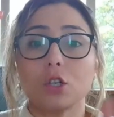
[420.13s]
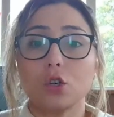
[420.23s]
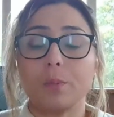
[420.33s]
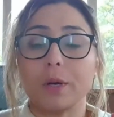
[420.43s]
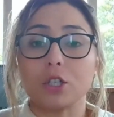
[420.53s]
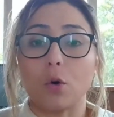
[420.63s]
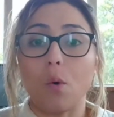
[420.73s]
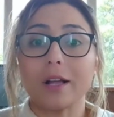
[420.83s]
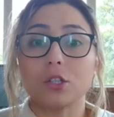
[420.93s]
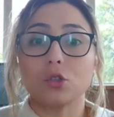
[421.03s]
new picture.
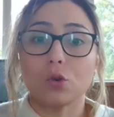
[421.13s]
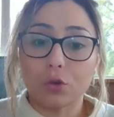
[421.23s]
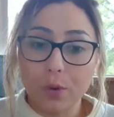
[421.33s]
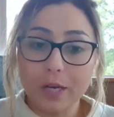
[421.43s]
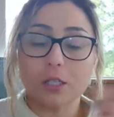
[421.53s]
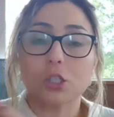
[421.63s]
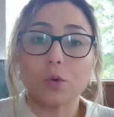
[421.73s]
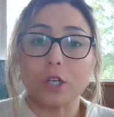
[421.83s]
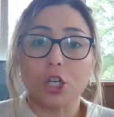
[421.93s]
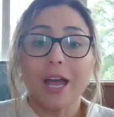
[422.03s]
1, 2, 3,
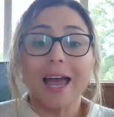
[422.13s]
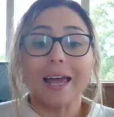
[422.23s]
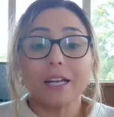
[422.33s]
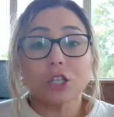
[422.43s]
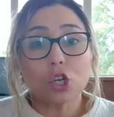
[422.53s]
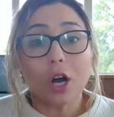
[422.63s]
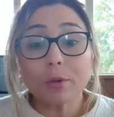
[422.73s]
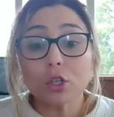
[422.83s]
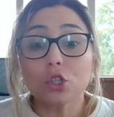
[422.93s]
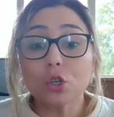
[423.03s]
swish. And each time
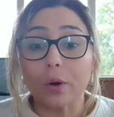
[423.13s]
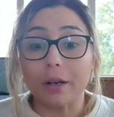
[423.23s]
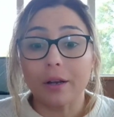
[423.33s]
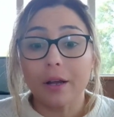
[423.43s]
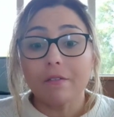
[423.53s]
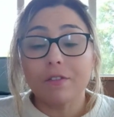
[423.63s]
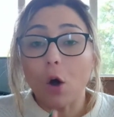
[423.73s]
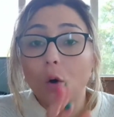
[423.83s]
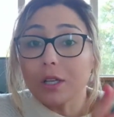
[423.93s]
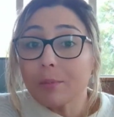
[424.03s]
you do it, the
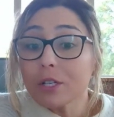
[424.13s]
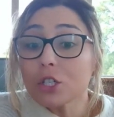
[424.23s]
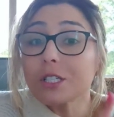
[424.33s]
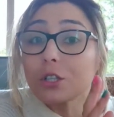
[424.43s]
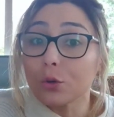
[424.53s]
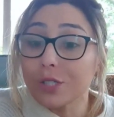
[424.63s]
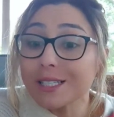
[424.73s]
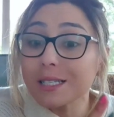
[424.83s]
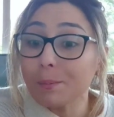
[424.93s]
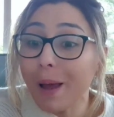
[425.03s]
old images loses
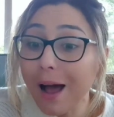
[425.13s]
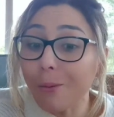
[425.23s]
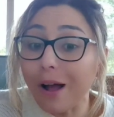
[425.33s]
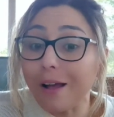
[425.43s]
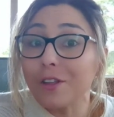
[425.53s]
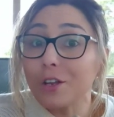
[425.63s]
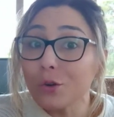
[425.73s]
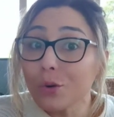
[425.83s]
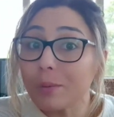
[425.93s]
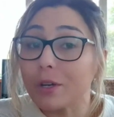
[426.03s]
its power and the
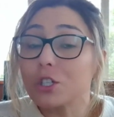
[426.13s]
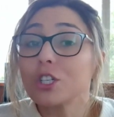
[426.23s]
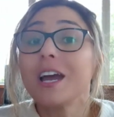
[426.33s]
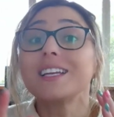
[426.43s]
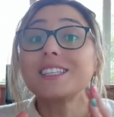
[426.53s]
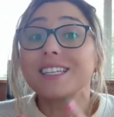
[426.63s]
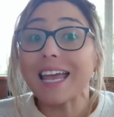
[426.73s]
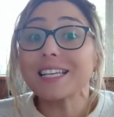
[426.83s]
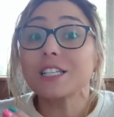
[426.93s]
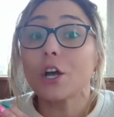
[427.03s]
new image
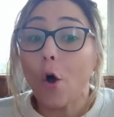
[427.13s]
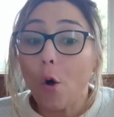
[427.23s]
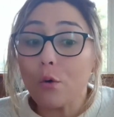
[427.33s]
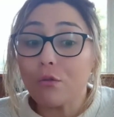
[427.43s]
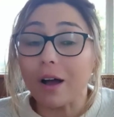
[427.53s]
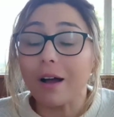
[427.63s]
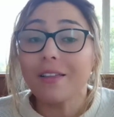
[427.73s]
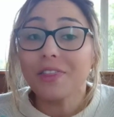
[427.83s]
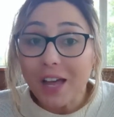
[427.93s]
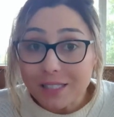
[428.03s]
takes over.
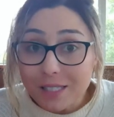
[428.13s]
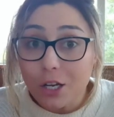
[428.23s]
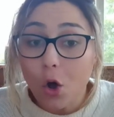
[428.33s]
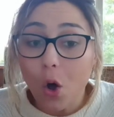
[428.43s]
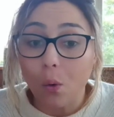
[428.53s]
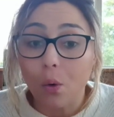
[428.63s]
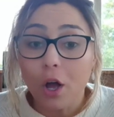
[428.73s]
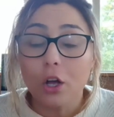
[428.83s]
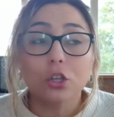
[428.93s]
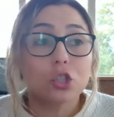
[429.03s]
That's the goal.
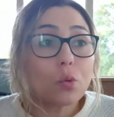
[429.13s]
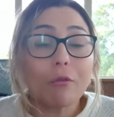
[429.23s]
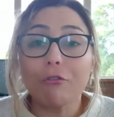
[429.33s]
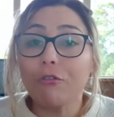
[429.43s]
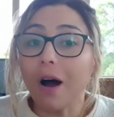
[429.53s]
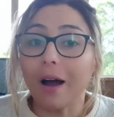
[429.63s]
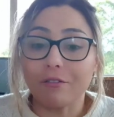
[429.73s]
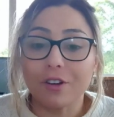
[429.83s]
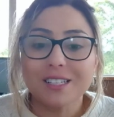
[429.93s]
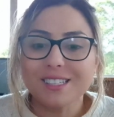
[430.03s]
Do it 5,
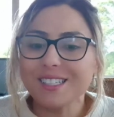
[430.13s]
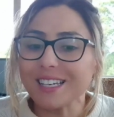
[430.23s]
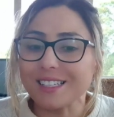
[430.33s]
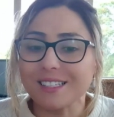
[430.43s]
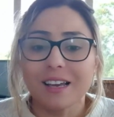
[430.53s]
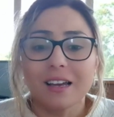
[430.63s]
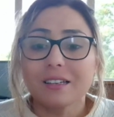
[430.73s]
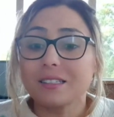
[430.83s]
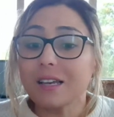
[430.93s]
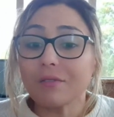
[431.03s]
6,
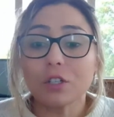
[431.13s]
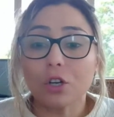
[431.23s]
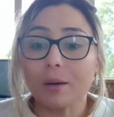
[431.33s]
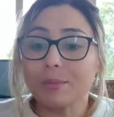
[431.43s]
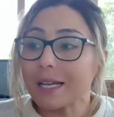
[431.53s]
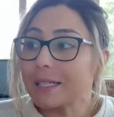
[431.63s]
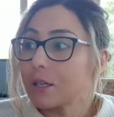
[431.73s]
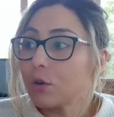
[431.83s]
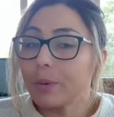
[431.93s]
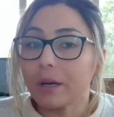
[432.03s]
7 times
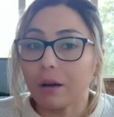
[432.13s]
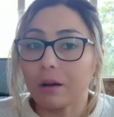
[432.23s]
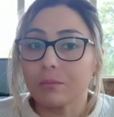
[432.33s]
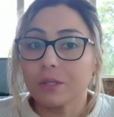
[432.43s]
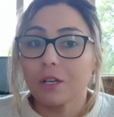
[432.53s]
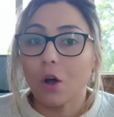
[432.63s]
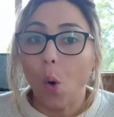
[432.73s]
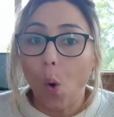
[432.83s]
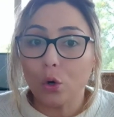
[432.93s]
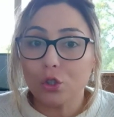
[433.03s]
until it becomes
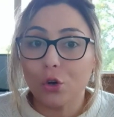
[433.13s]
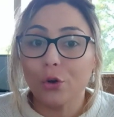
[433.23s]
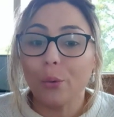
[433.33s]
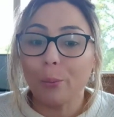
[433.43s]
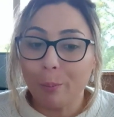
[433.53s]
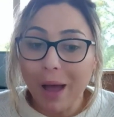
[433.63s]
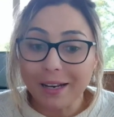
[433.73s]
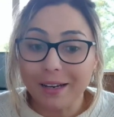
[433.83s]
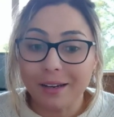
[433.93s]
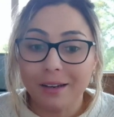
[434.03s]
automatic.